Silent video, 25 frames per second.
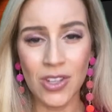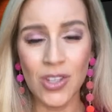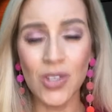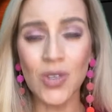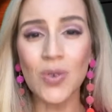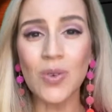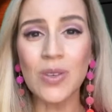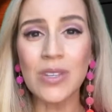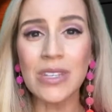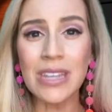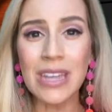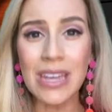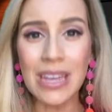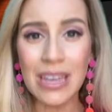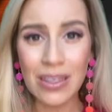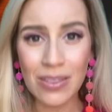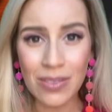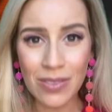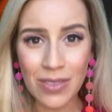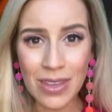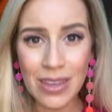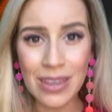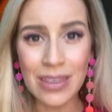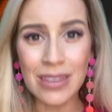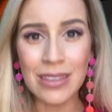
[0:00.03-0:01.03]

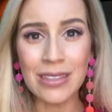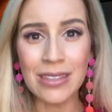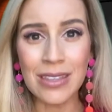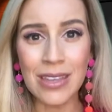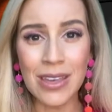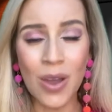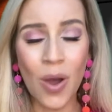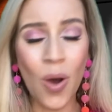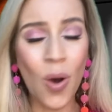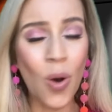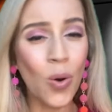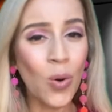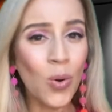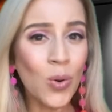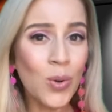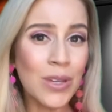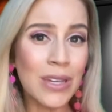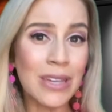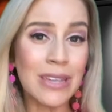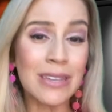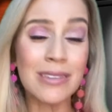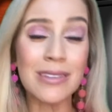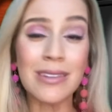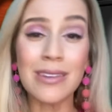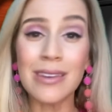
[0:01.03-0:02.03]
Juneteenth is the
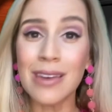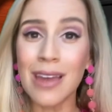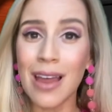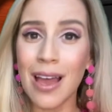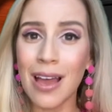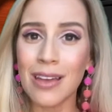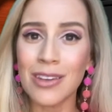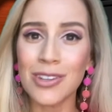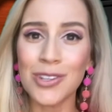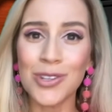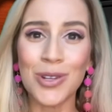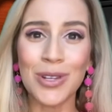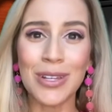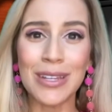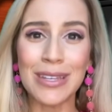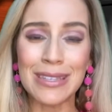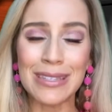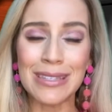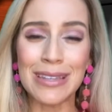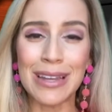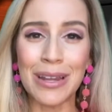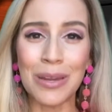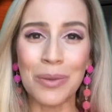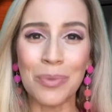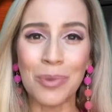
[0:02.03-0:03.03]
oldest nationally
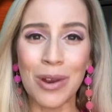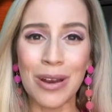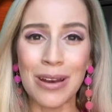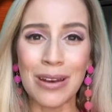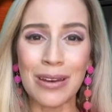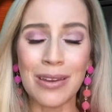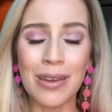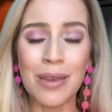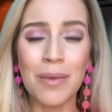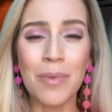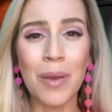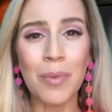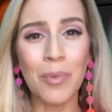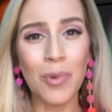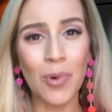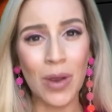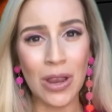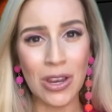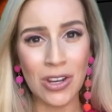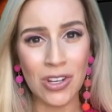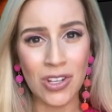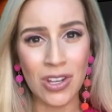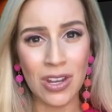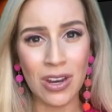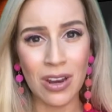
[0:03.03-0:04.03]
celebrated
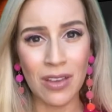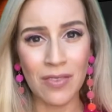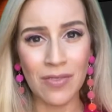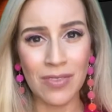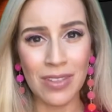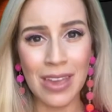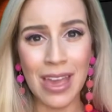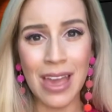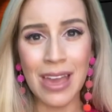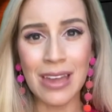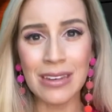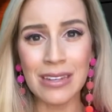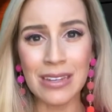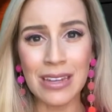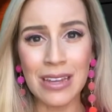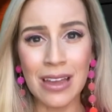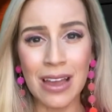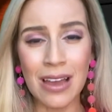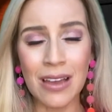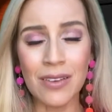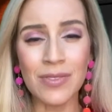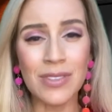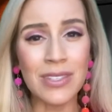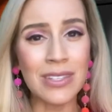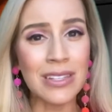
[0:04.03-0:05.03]
commemoration of the
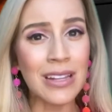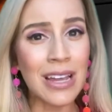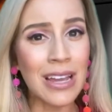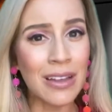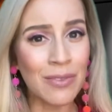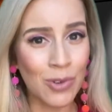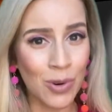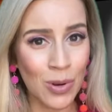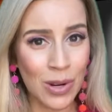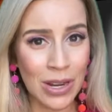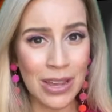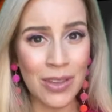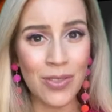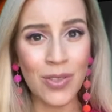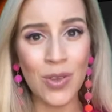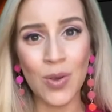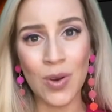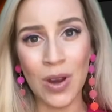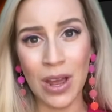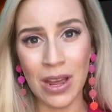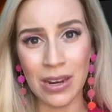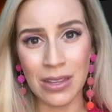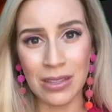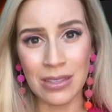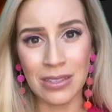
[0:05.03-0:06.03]
ending of slavery in the
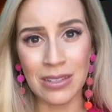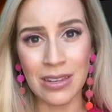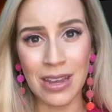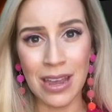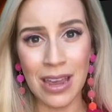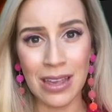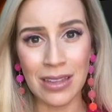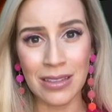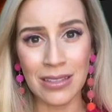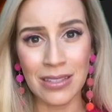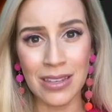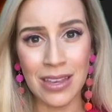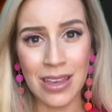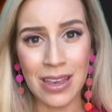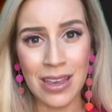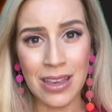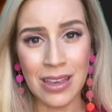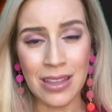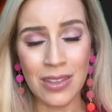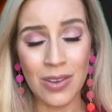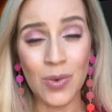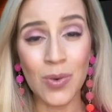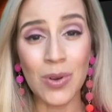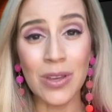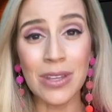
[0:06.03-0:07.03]
United States.
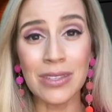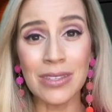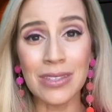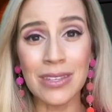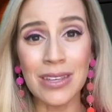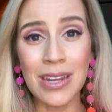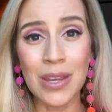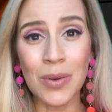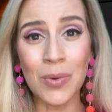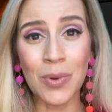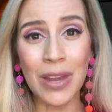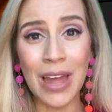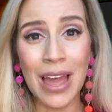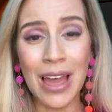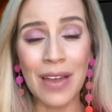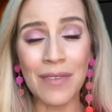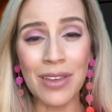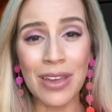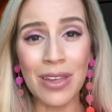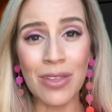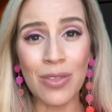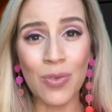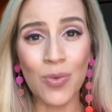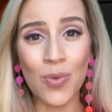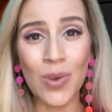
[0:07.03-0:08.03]
The Queen City will
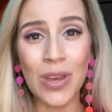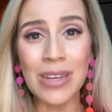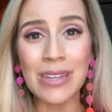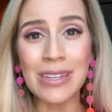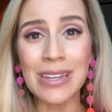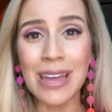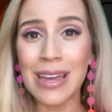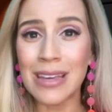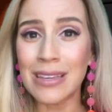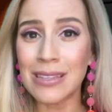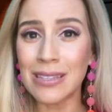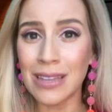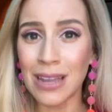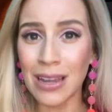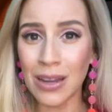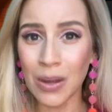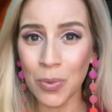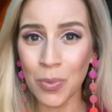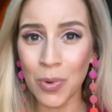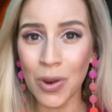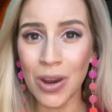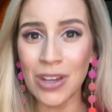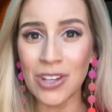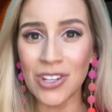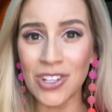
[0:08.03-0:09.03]
have a three day
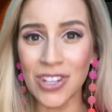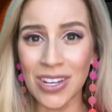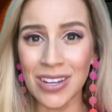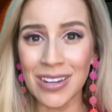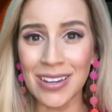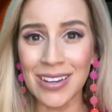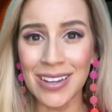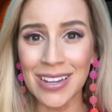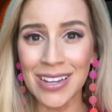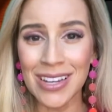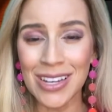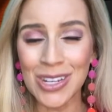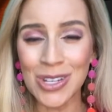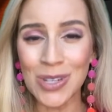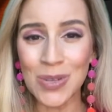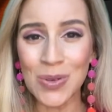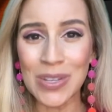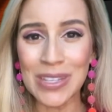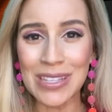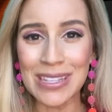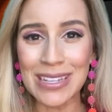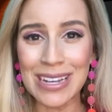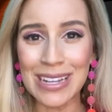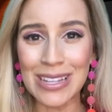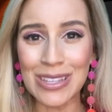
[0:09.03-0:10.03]
celebration.
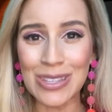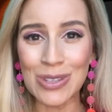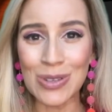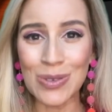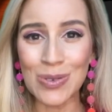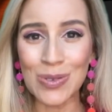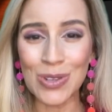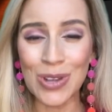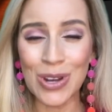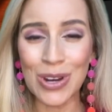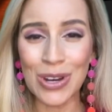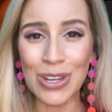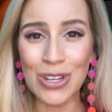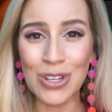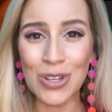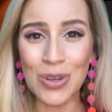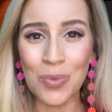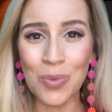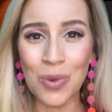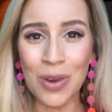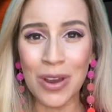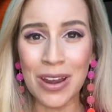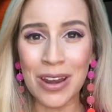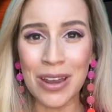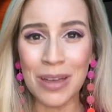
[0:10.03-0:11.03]
Twin States News'
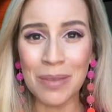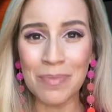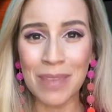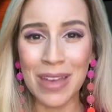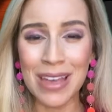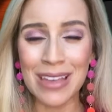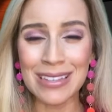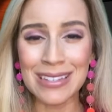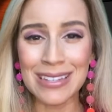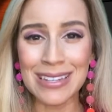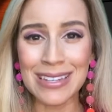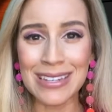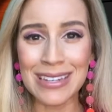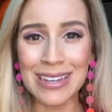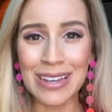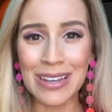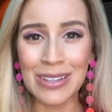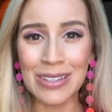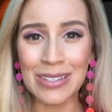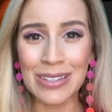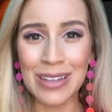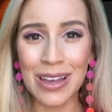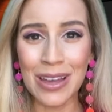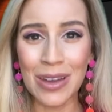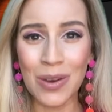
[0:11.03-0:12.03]
Donisha Branham has
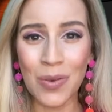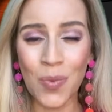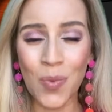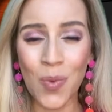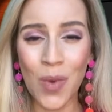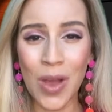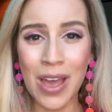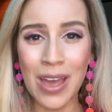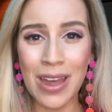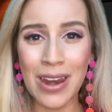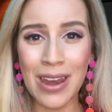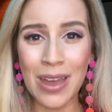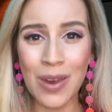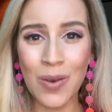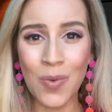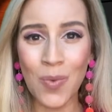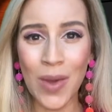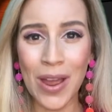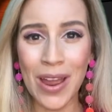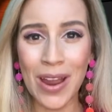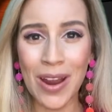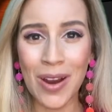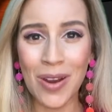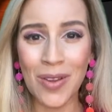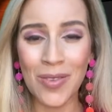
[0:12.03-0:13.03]
details on when and
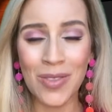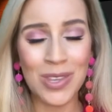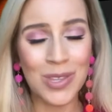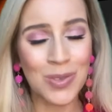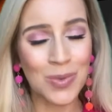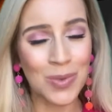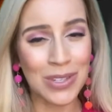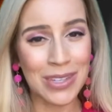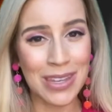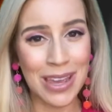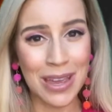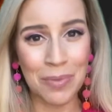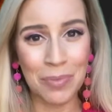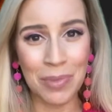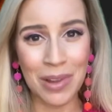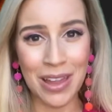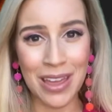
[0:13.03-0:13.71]
where this will take